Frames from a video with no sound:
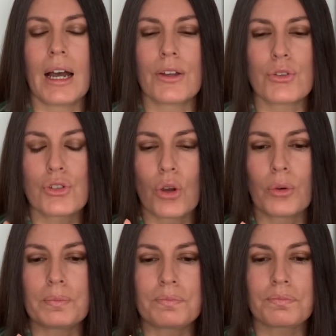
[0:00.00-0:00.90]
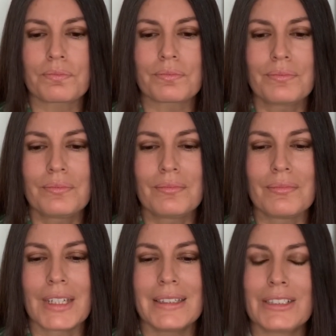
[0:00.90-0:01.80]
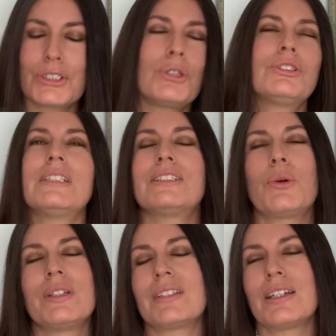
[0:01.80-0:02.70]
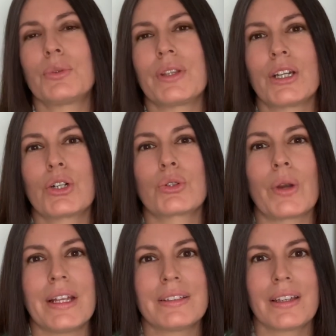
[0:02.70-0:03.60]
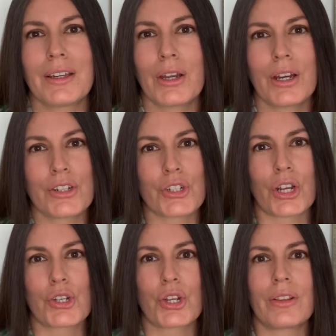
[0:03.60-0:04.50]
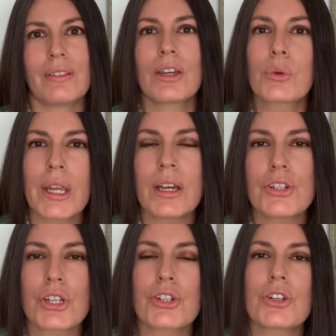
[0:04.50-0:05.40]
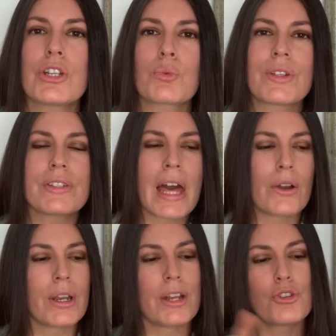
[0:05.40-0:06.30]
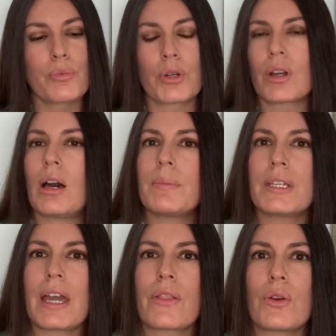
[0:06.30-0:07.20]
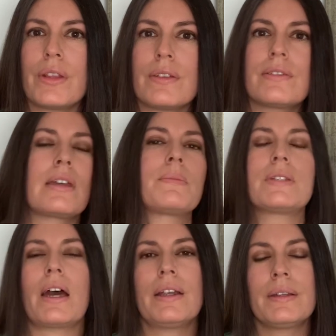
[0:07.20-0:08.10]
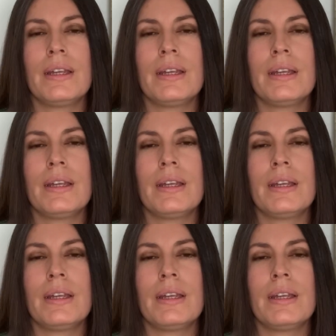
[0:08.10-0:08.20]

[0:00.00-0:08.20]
So the solstice coincides with the great conjunction. The great conjunction is when Saturn and Jupiter come together in the same sign.